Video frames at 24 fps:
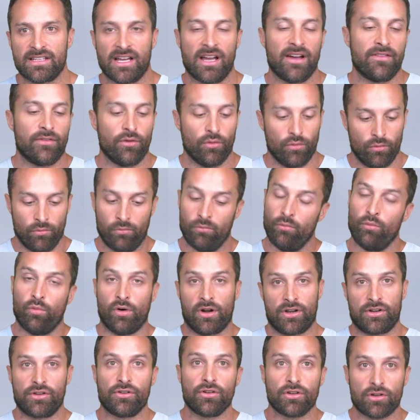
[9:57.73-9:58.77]
of
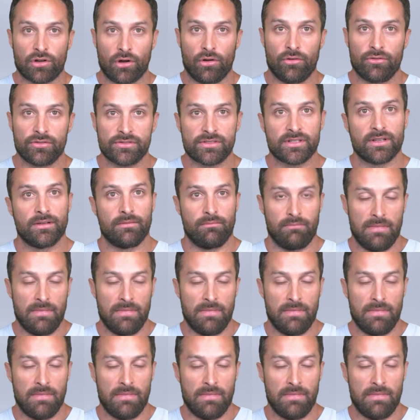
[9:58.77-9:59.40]
what are your goals?